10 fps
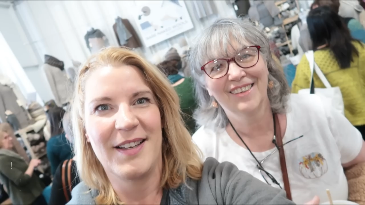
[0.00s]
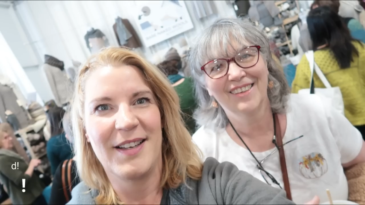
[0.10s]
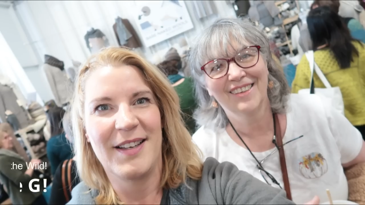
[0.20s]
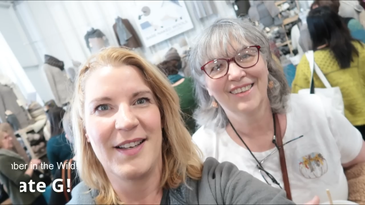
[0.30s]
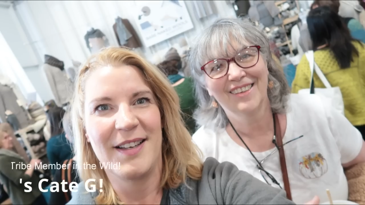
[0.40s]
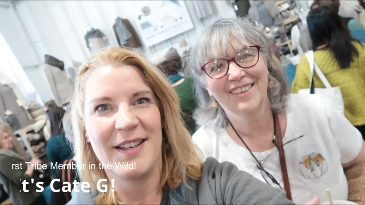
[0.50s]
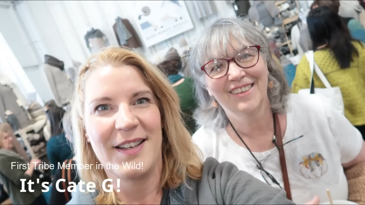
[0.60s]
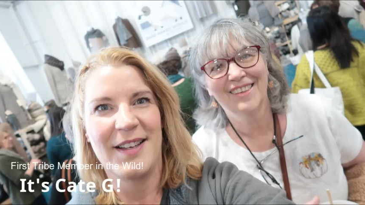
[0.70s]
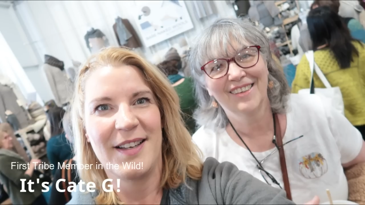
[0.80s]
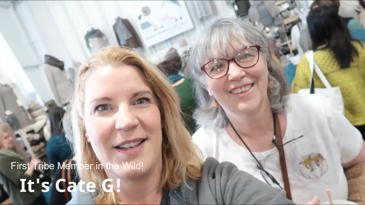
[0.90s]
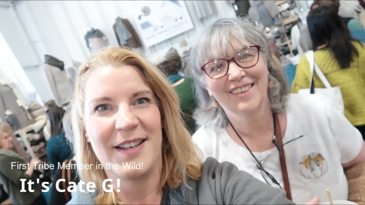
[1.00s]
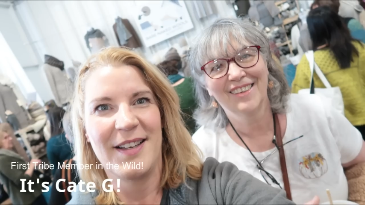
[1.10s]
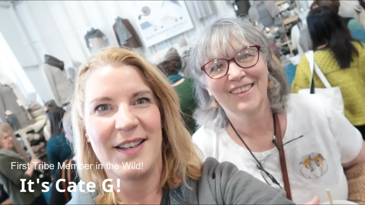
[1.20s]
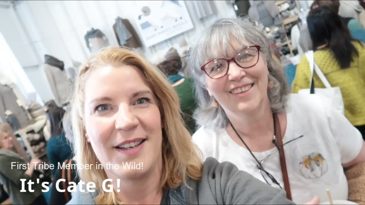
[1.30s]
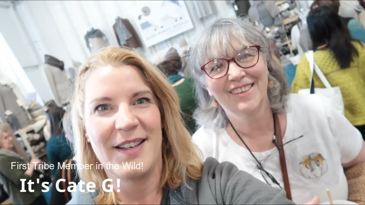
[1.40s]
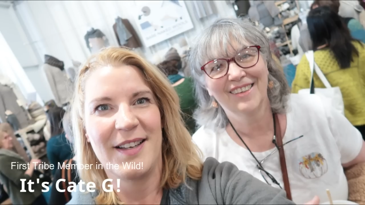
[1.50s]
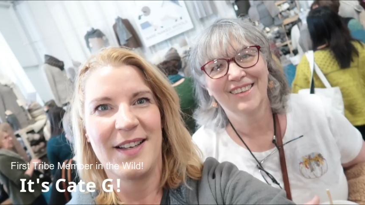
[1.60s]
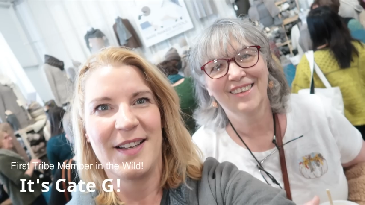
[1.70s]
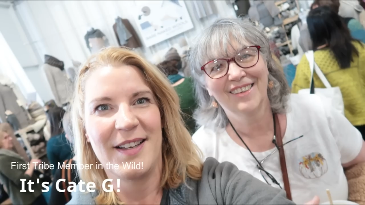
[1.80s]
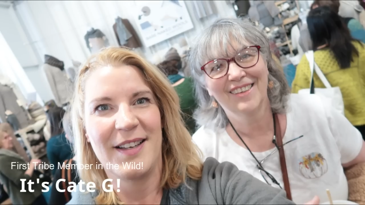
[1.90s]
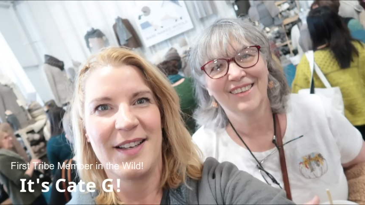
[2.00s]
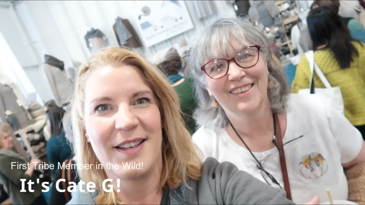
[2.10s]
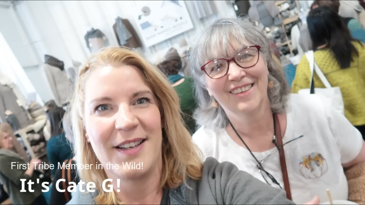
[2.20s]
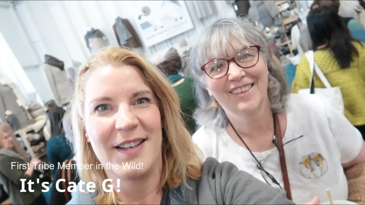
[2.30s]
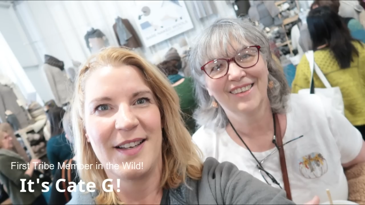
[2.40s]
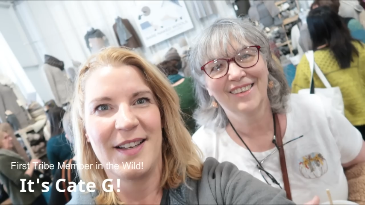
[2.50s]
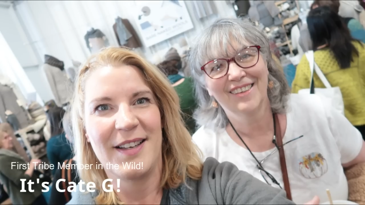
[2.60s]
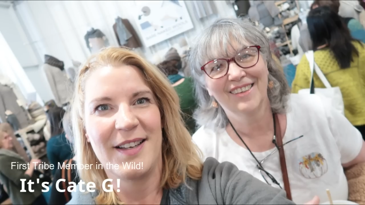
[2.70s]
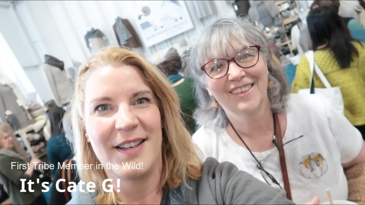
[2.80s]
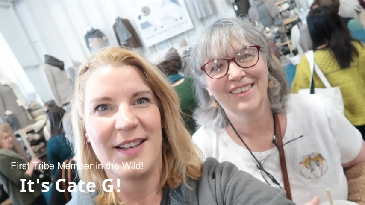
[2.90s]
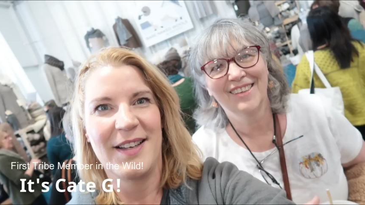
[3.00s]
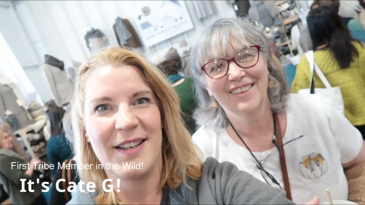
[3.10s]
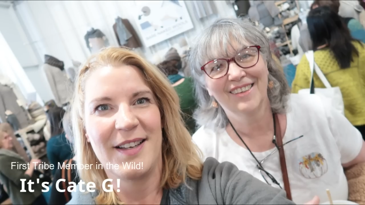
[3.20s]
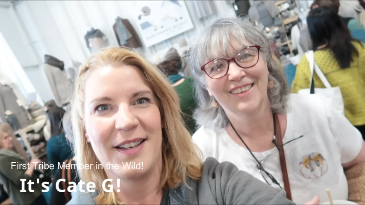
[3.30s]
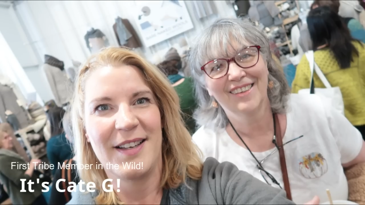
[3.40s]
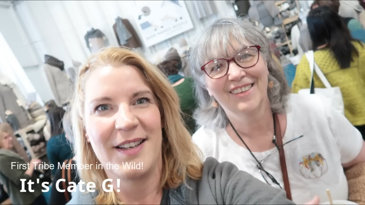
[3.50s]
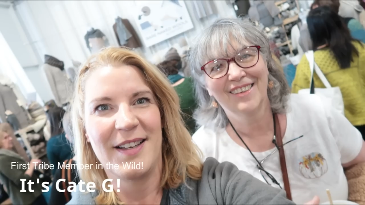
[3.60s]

No one is speaking in this clip.